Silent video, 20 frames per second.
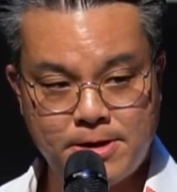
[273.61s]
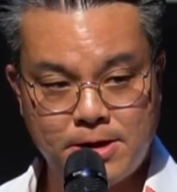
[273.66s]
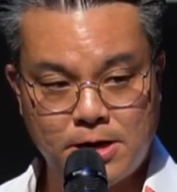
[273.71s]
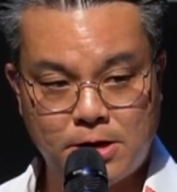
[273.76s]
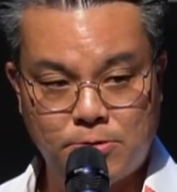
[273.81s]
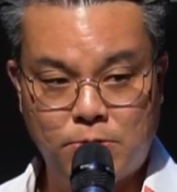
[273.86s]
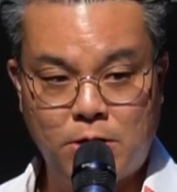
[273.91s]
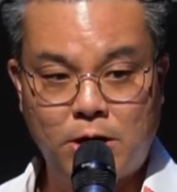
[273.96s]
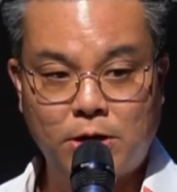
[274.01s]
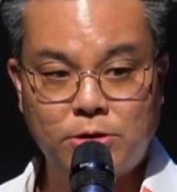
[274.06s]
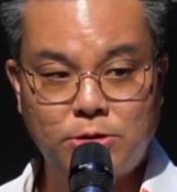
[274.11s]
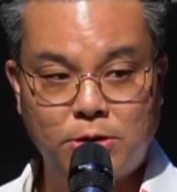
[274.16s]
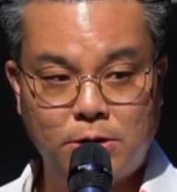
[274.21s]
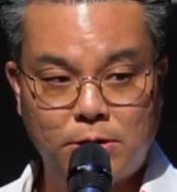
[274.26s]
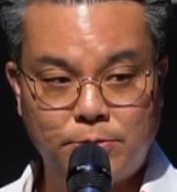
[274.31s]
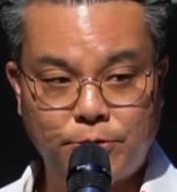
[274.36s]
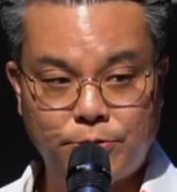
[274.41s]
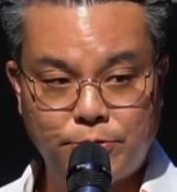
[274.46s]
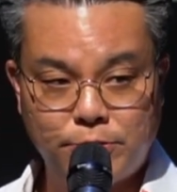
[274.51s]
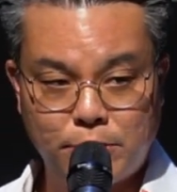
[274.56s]
I walked
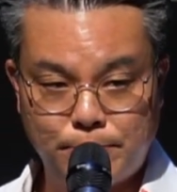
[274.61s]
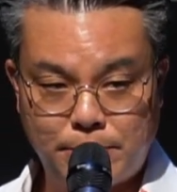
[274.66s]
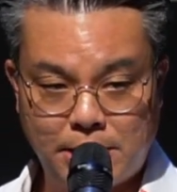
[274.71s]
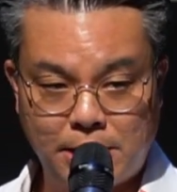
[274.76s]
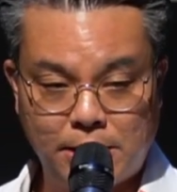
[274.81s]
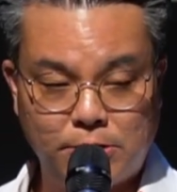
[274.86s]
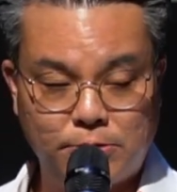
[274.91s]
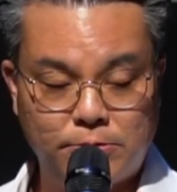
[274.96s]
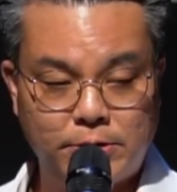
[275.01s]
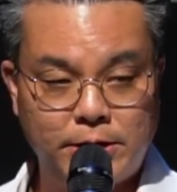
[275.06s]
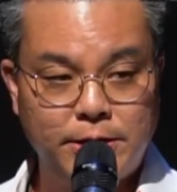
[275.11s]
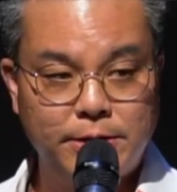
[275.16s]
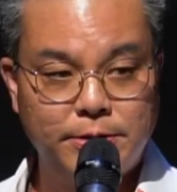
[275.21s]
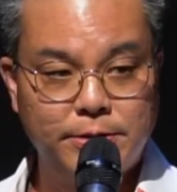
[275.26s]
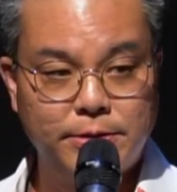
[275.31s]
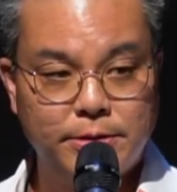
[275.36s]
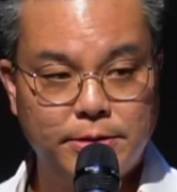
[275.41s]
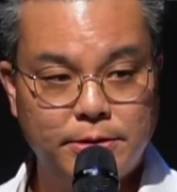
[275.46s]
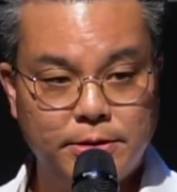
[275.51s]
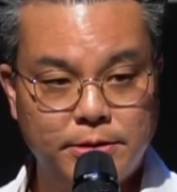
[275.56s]
home, threw the bag
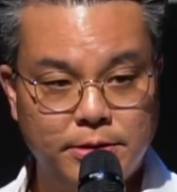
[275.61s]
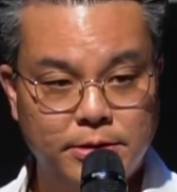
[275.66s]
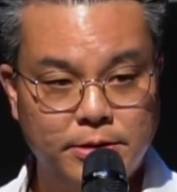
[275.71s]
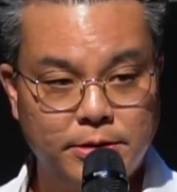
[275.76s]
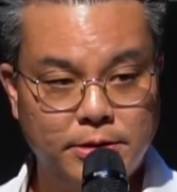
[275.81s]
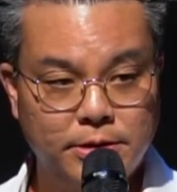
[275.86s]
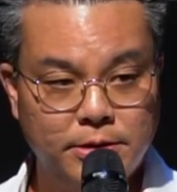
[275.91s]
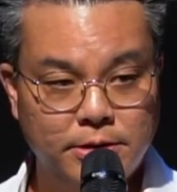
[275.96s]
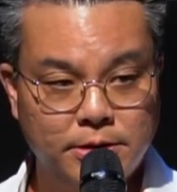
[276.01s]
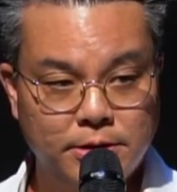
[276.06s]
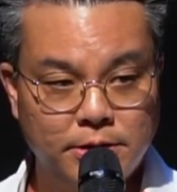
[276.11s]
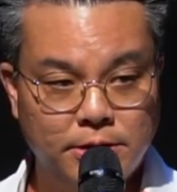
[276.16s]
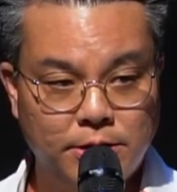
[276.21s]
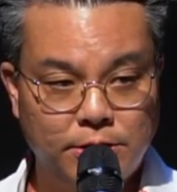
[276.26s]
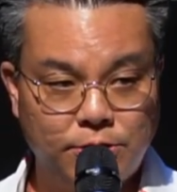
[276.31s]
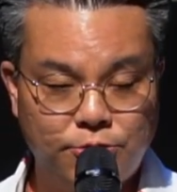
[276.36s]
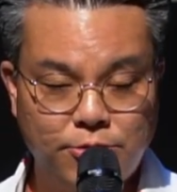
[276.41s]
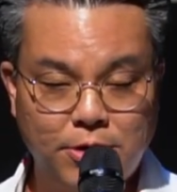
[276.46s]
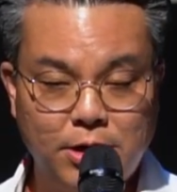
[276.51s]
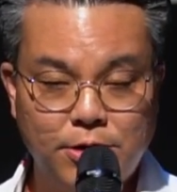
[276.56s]
away,
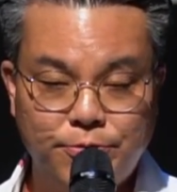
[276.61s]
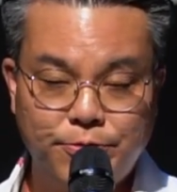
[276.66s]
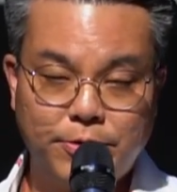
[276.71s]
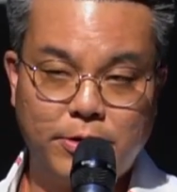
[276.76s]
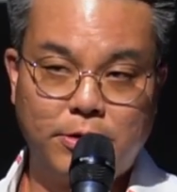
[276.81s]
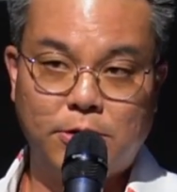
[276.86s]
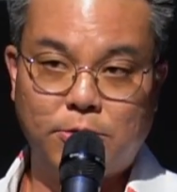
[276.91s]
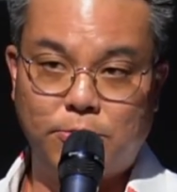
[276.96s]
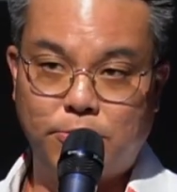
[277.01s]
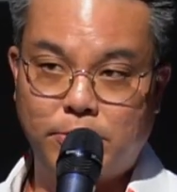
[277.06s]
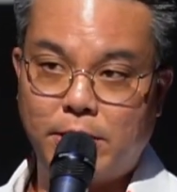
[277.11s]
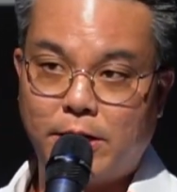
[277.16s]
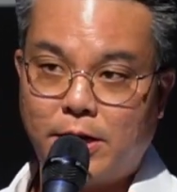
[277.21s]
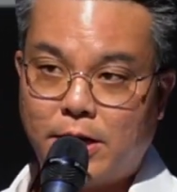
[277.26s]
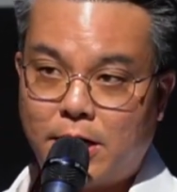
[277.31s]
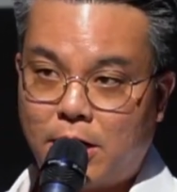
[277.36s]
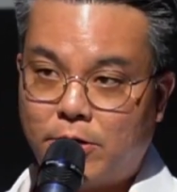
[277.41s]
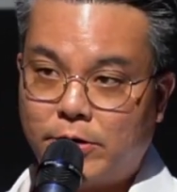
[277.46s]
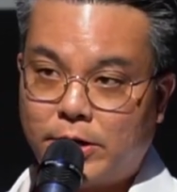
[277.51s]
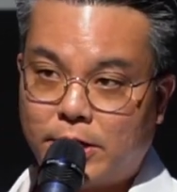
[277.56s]
and trying to figure out a way
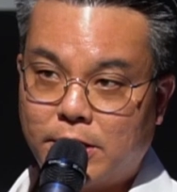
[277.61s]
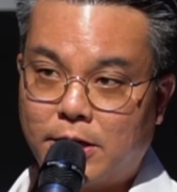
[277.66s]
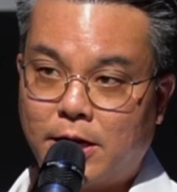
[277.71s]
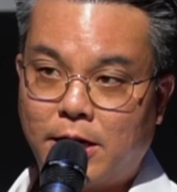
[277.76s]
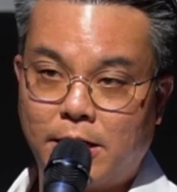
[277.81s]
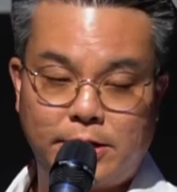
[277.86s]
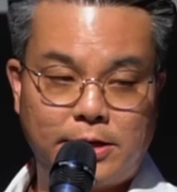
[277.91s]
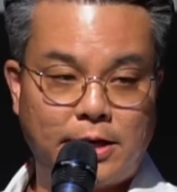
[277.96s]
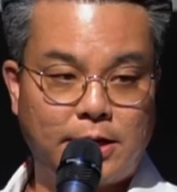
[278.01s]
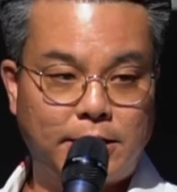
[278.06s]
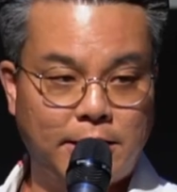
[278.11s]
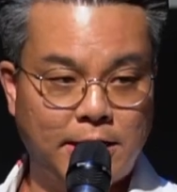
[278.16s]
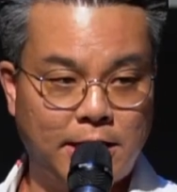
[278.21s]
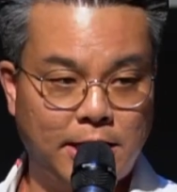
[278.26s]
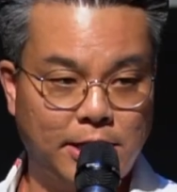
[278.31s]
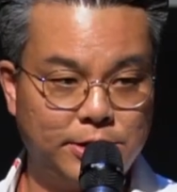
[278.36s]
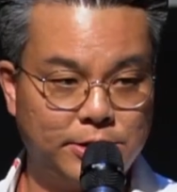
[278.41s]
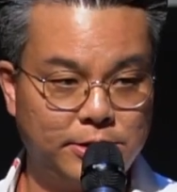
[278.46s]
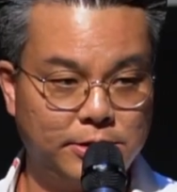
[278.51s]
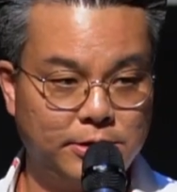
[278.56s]
how I can hide that
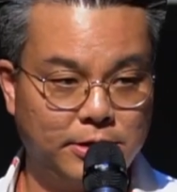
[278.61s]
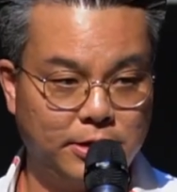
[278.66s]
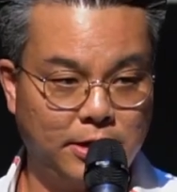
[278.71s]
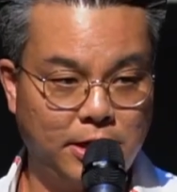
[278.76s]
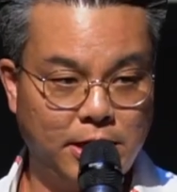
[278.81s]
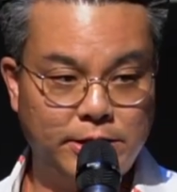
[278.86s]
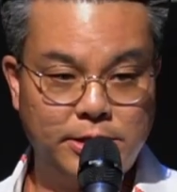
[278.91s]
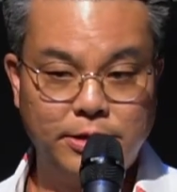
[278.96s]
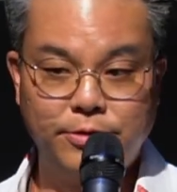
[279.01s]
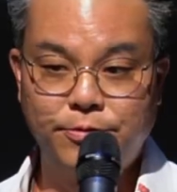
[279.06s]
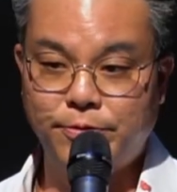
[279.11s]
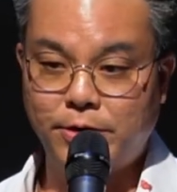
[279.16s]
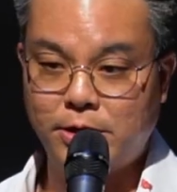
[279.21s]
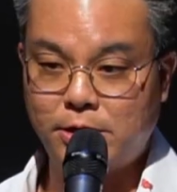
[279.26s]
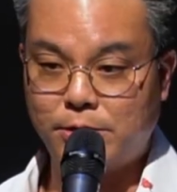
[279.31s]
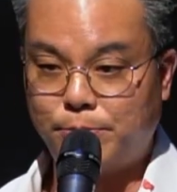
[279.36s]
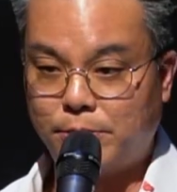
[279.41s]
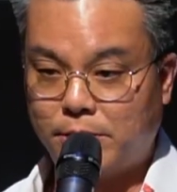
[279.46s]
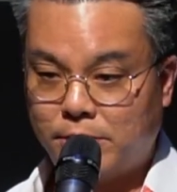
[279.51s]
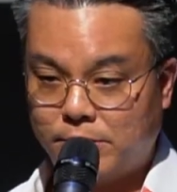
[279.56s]
cash. I did
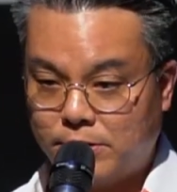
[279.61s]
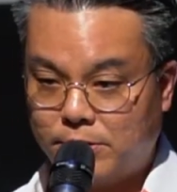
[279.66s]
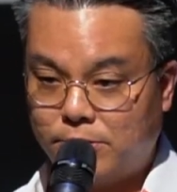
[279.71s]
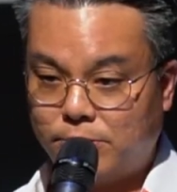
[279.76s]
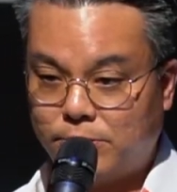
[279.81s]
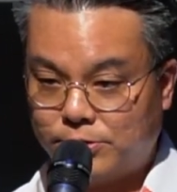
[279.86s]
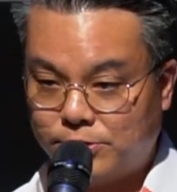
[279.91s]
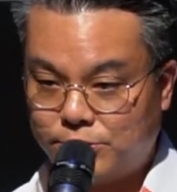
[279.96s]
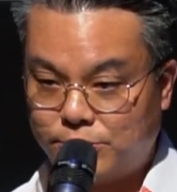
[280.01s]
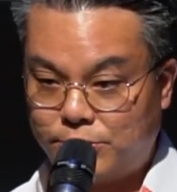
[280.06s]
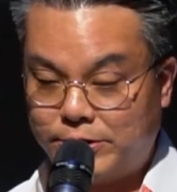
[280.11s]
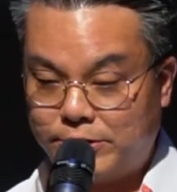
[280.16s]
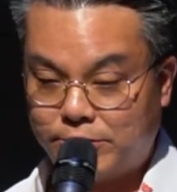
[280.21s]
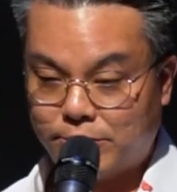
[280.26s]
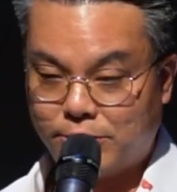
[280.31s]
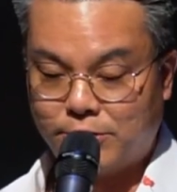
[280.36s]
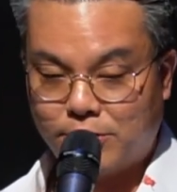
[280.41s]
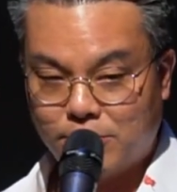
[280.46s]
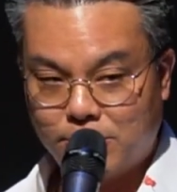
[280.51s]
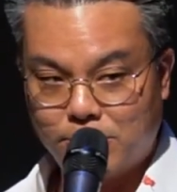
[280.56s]
find a little
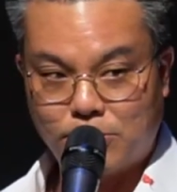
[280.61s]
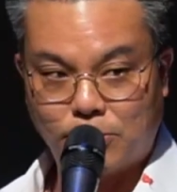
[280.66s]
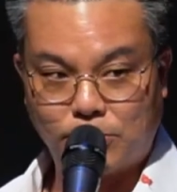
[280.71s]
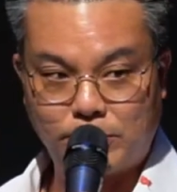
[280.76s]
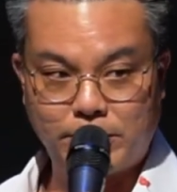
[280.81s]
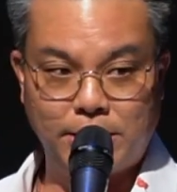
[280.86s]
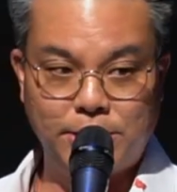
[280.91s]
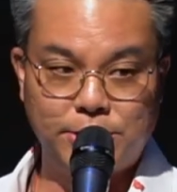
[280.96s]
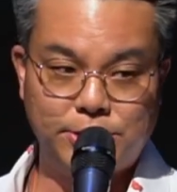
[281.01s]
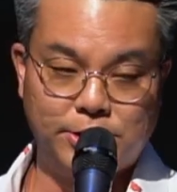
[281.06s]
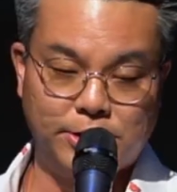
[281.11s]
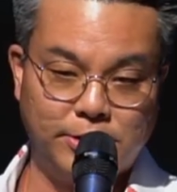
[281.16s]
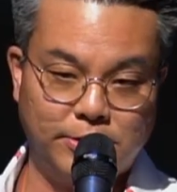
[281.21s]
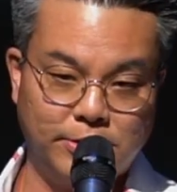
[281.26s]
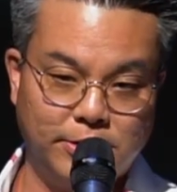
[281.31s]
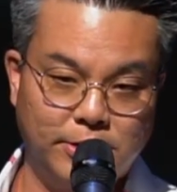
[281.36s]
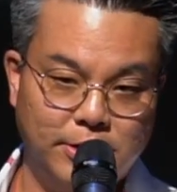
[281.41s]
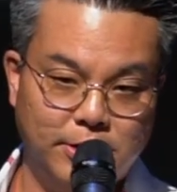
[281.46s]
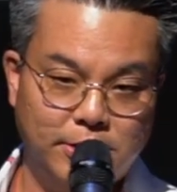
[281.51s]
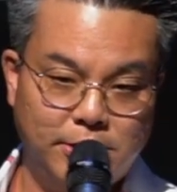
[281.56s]
secret
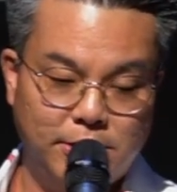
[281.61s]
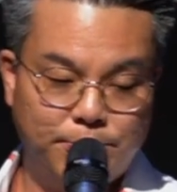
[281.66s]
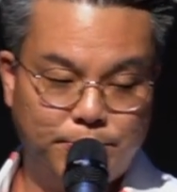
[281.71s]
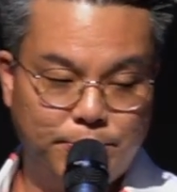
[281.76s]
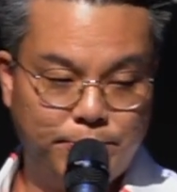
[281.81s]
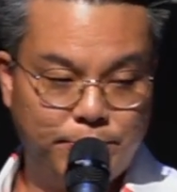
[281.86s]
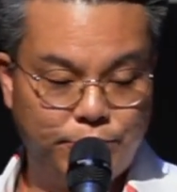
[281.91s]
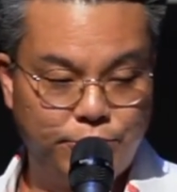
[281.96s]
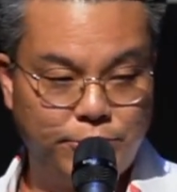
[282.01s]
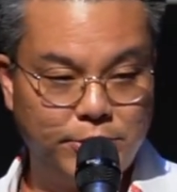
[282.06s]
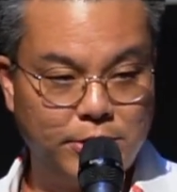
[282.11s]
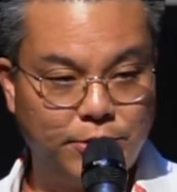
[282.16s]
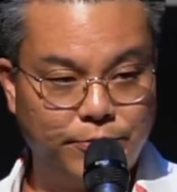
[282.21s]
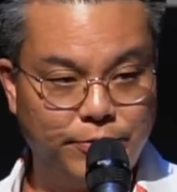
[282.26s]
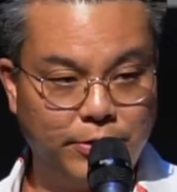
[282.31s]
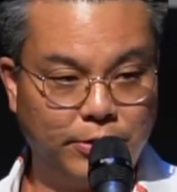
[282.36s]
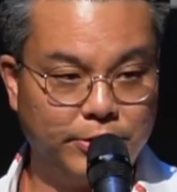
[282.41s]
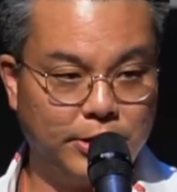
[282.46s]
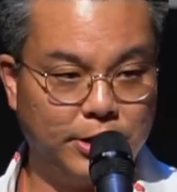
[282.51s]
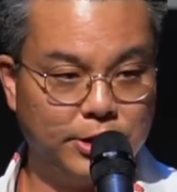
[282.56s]
location between the
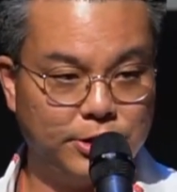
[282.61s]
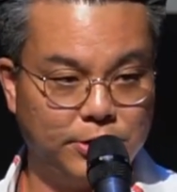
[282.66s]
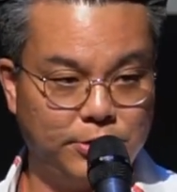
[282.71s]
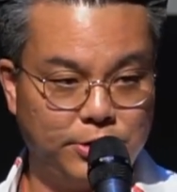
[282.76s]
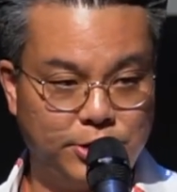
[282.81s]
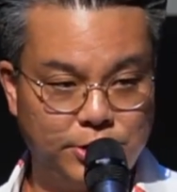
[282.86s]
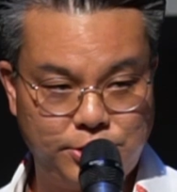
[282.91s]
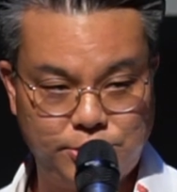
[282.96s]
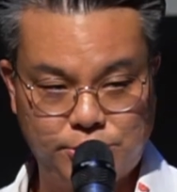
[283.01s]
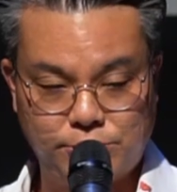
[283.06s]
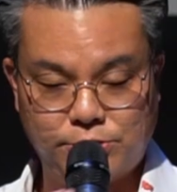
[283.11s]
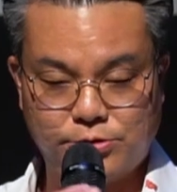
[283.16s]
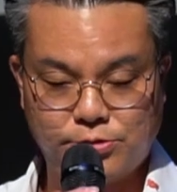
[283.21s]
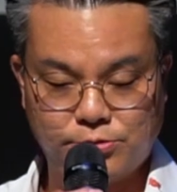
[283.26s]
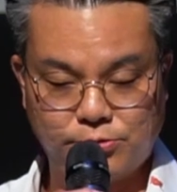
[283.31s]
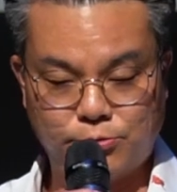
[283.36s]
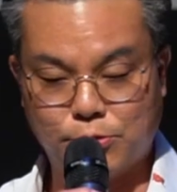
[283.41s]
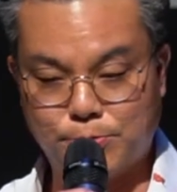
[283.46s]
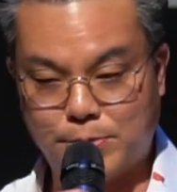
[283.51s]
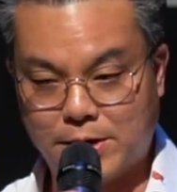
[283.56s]
foundation, just
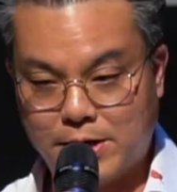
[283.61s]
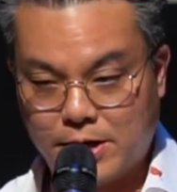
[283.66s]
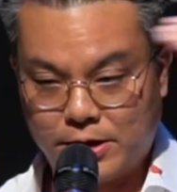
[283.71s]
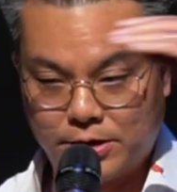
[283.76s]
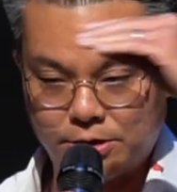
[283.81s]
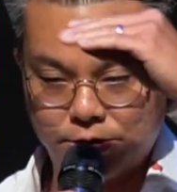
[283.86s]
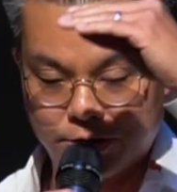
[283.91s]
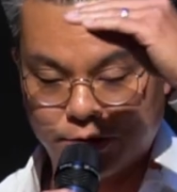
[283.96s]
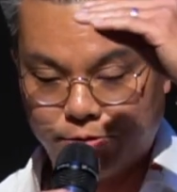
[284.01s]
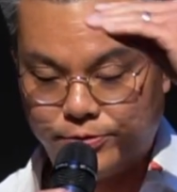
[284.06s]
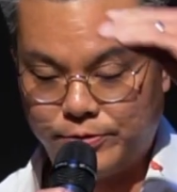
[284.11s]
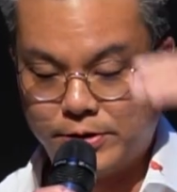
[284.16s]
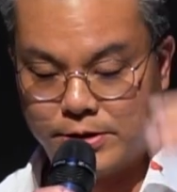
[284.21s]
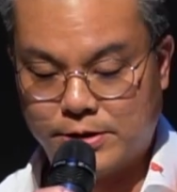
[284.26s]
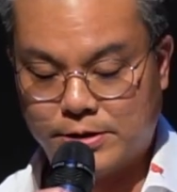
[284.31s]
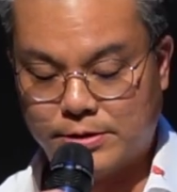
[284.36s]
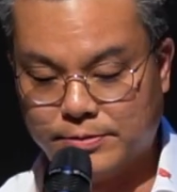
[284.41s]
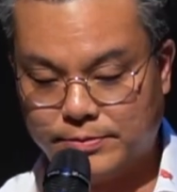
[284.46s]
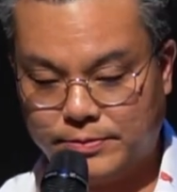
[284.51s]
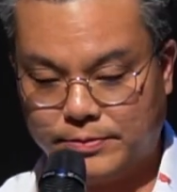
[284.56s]
where my hand can just fit
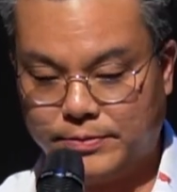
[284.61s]
in.